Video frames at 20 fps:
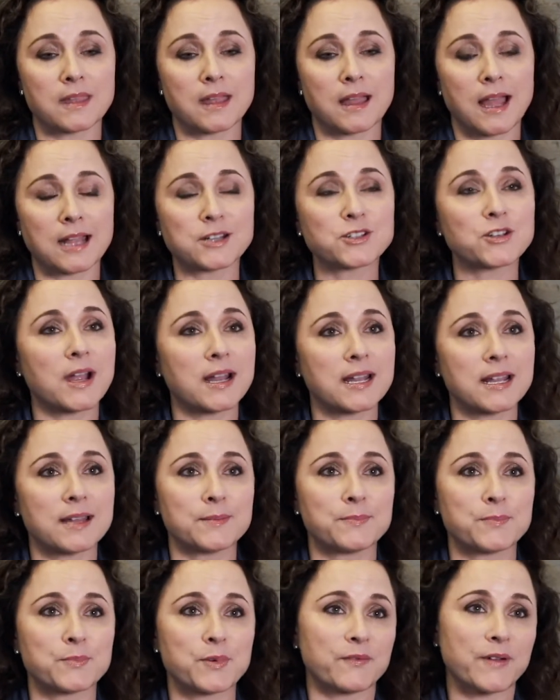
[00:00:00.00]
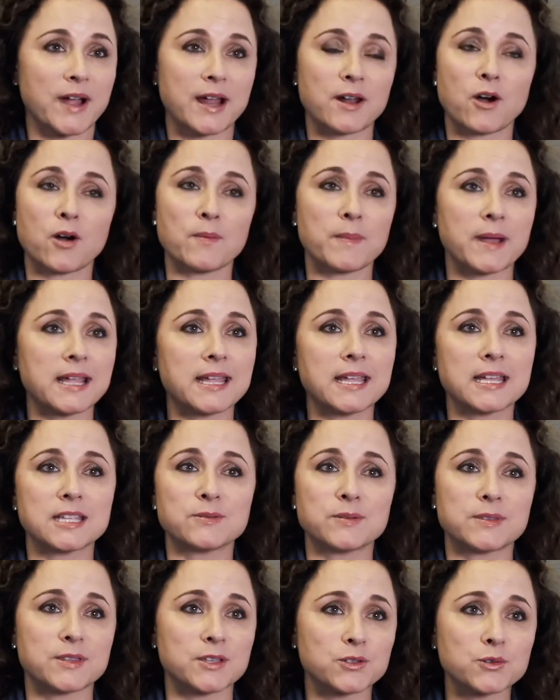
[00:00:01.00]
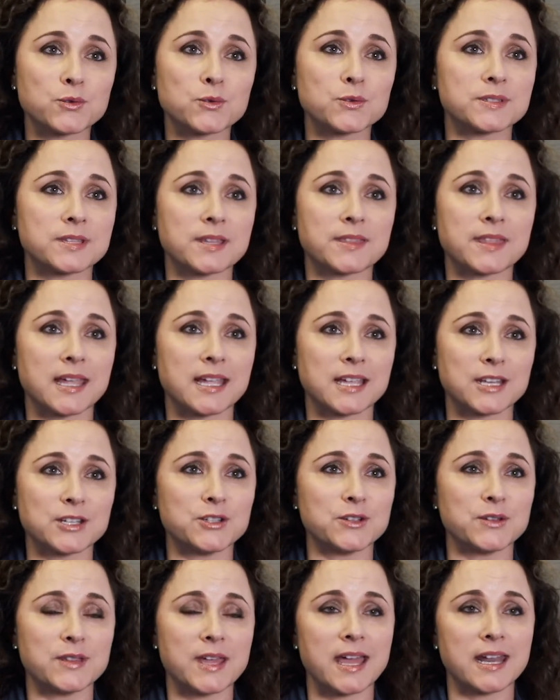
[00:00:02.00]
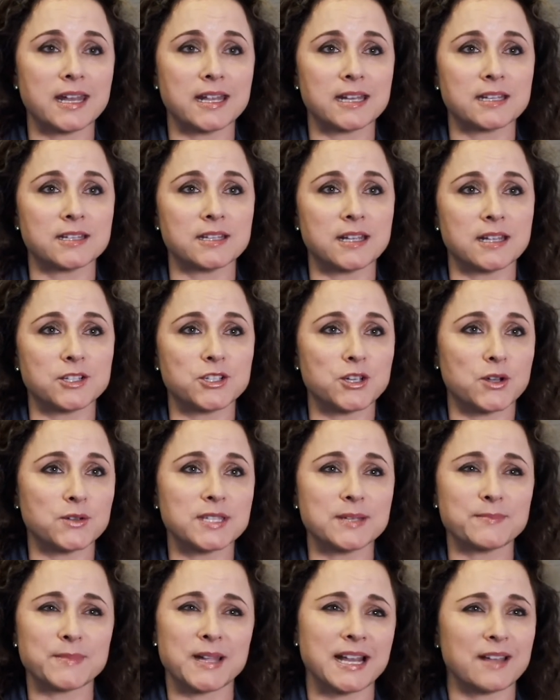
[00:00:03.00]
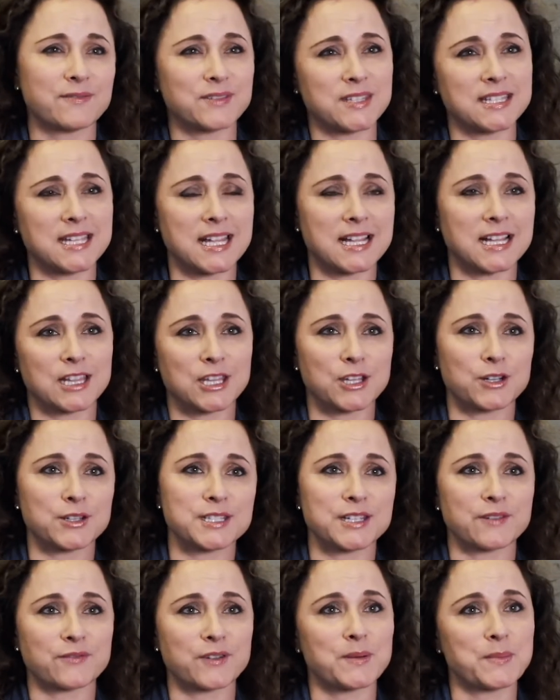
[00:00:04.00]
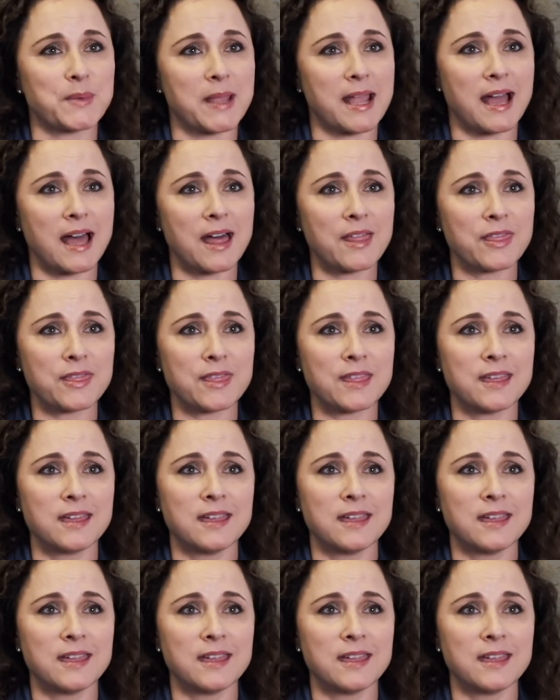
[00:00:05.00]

I try to provide all my kids with the tools that they can do that. And Josie might have to take a little different path,